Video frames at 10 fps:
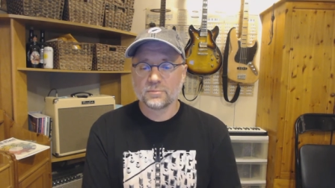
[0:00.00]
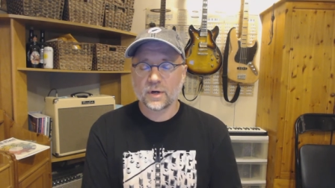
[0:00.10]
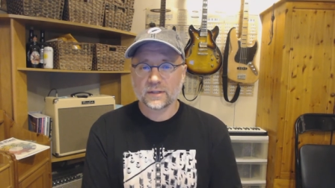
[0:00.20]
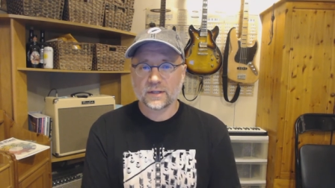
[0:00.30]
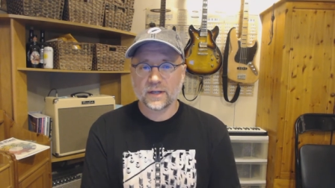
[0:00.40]

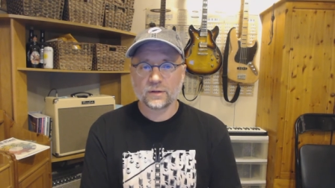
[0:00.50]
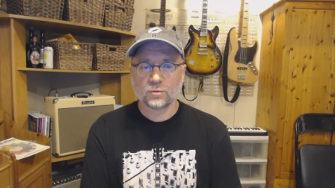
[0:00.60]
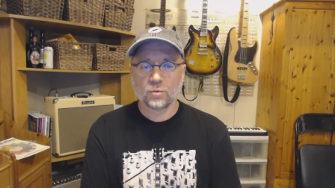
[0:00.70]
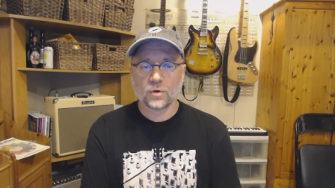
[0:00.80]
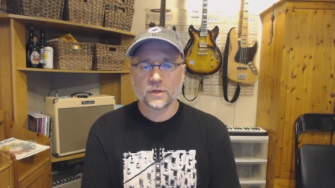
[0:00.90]
but
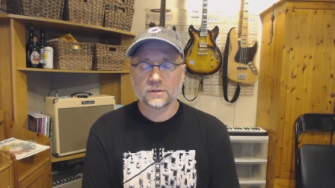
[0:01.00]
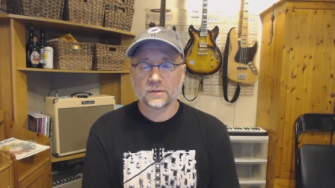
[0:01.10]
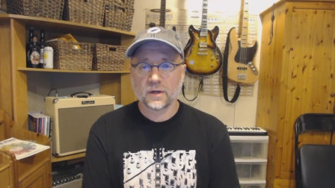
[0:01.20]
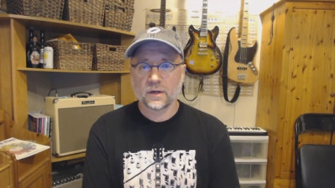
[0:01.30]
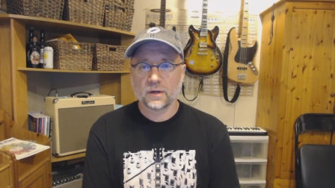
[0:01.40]
it
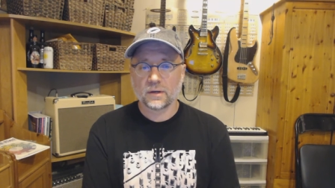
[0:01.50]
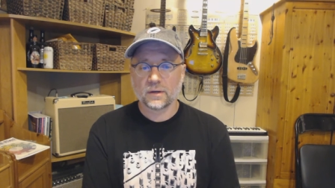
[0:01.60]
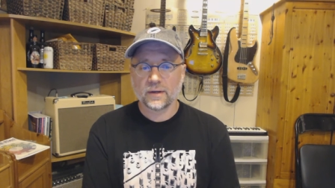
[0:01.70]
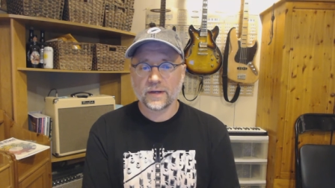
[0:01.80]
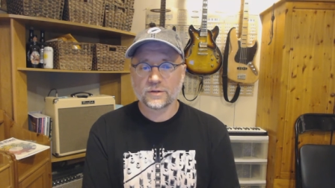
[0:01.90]
was
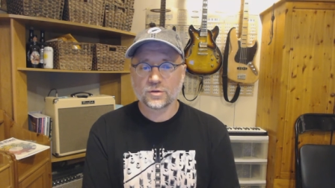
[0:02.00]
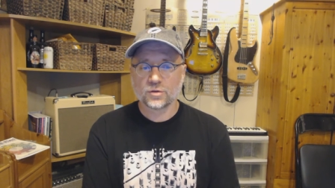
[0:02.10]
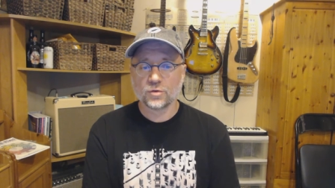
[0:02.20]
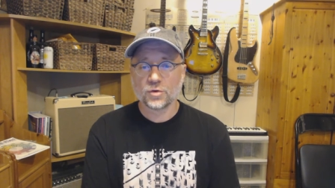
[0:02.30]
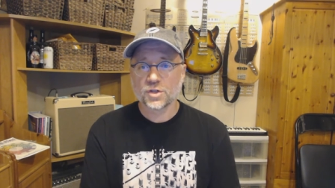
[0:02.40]
uh,
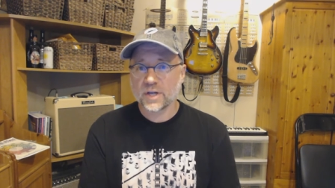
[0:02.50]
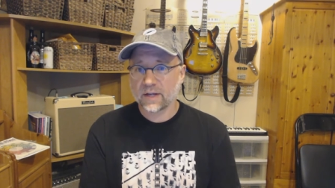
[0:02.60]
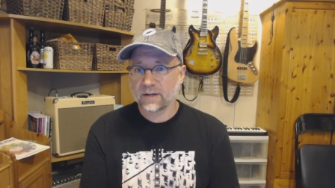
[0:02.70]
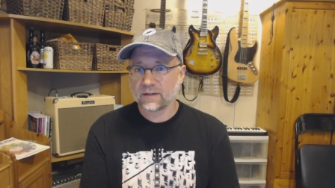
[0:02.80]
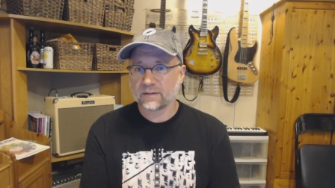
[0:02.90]

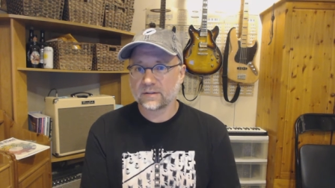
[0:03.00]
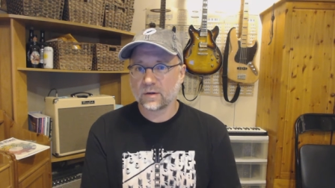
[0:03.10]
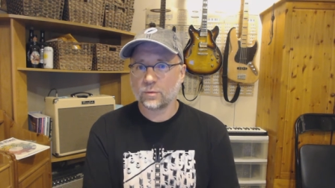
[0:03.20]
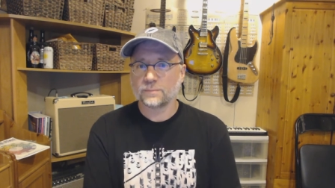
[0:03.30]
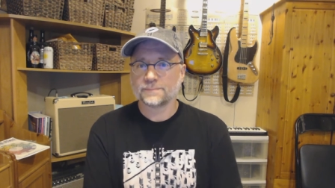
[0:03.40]
excruciatingly
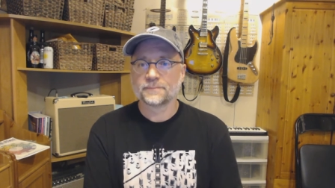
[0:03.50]
slow.